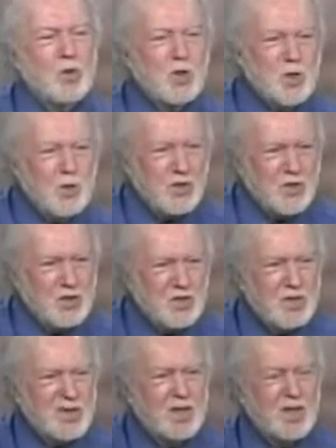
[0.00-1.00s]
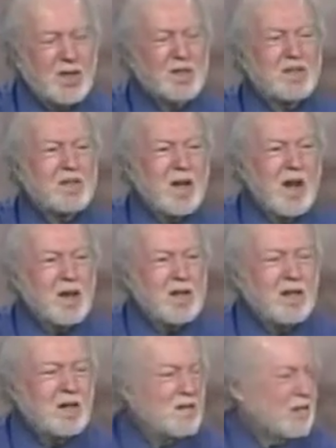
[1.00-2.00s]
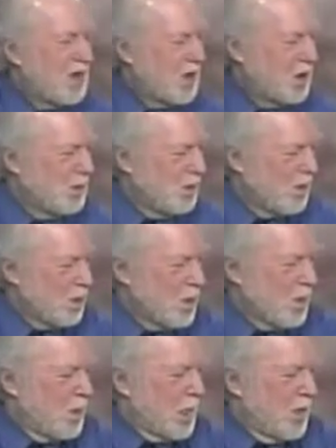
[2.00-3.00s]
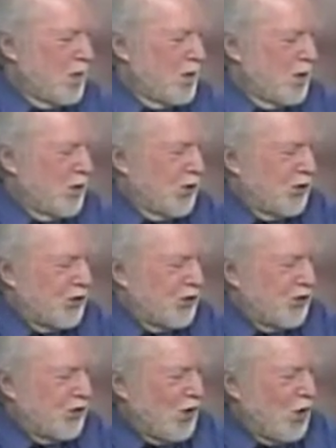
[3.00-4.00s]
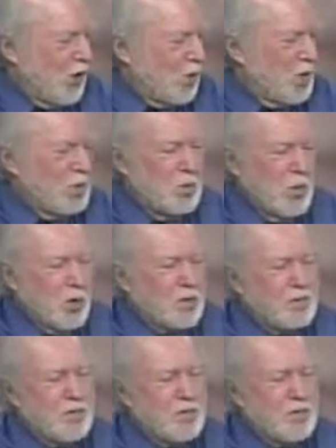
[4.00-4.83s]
uses. It's not infallible. So we worked